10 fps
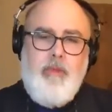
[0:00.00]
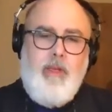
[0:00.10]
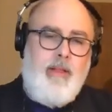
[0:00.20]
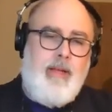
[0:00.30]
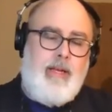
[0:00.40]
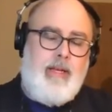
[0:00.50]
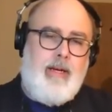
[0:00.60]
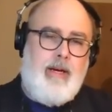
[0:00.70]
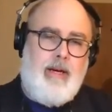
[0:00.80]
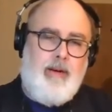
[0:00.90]
And then
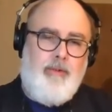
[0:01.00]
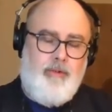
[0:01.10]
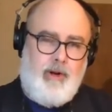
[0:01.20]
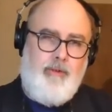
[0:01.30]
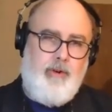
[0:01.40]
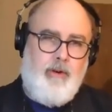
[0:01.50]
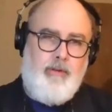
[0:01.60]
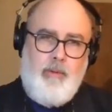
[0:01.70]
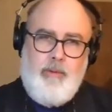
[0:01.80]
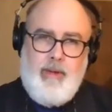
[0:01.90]
structure.
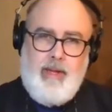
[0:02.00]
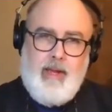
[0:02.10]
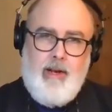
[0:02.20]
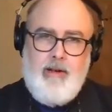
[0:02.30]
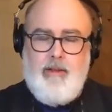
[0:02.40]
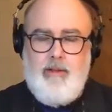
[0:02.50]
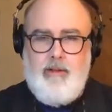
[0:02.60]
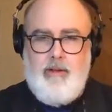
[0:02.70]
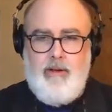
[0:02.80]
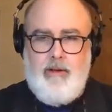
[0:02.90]
So when we get into
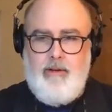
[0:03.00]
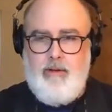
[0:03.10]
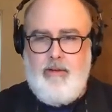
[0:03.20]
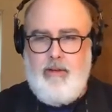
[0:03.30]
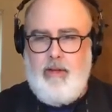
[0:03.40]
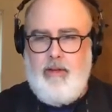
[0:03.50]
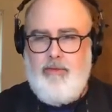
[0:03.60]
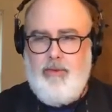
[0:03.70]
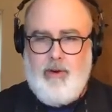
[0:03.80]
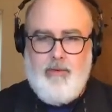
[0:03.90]
the
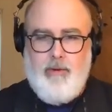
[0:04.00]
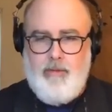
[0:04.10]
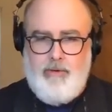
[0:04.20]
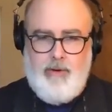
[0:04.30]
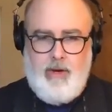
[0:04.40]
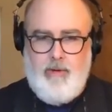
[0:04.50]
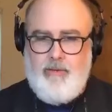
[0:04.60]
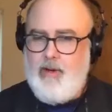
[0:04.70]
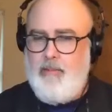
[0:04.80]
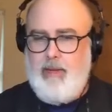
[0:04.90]
structure of the show, it's
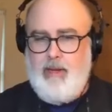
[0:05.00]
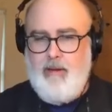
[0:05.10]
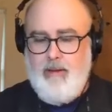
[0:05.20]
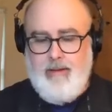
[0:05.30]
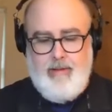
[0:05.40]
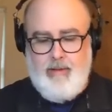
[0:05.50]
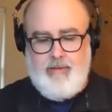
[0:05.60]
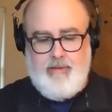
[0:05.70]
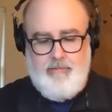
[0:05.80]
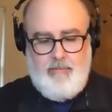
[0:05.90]
going to be
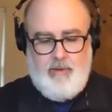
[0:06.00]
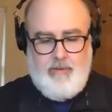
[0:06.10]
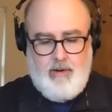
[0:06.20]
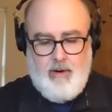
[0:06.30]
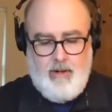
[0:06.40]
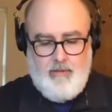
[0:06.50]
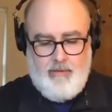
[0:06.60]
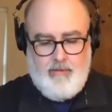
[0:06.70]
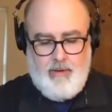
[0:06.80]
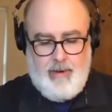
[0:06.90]
this
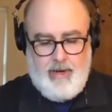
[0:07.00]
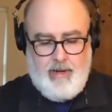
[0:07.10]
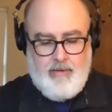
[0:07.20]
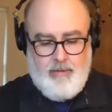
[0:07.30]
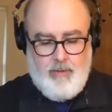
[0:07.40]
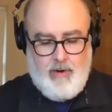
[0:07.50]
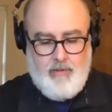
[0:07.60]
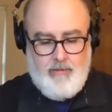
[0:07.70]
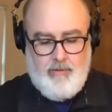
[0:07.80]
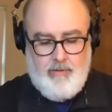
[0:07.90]
podcast we're working
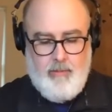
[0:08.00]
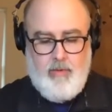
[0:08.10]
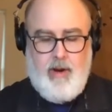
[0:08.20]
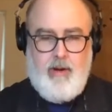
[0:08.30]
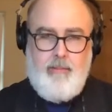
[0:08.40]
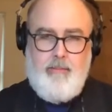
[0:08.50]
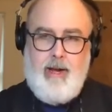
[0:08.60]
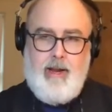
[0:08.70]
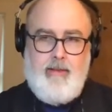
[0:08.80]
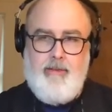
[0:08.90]
on, this Cuba-oriented
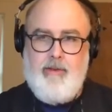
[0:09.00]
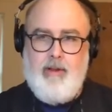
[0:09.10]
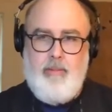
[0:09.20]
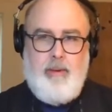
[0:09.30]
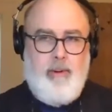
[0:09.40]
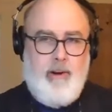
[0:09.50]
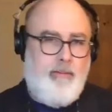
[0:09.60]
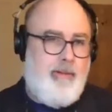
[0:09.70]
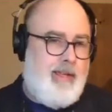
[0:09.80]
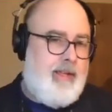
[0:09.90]
podcast, is going to be
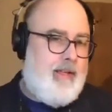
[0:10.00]
probably